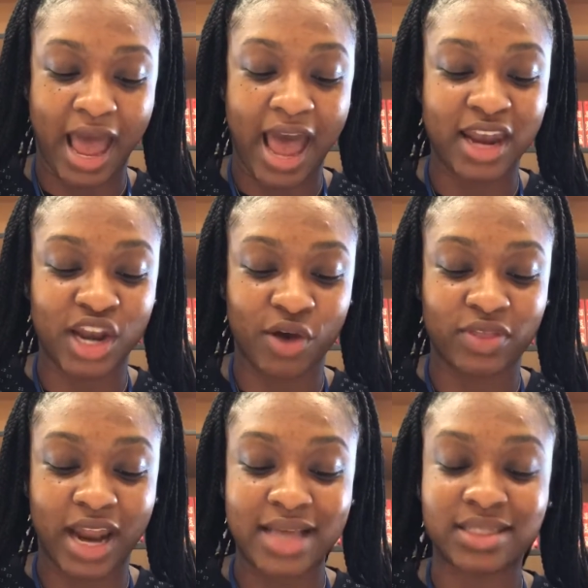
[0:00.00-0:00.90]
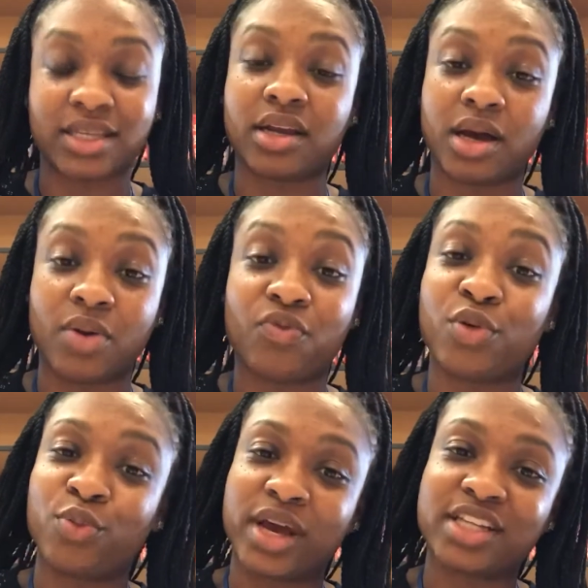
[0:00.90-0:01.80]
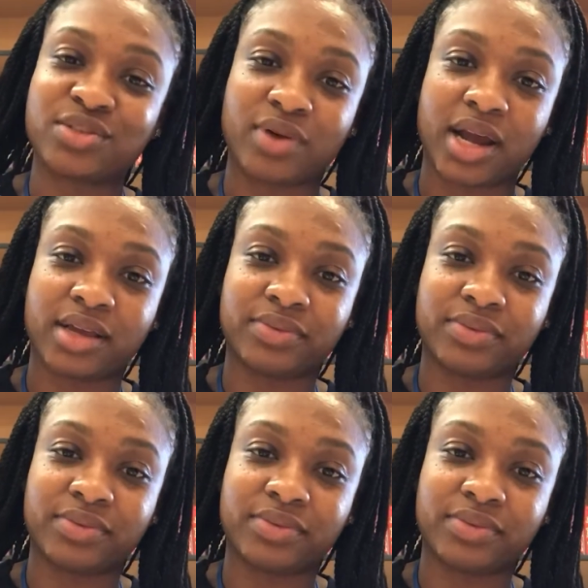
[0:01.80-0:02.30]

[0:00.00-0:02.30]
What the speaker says: I know that I stood up for what is right."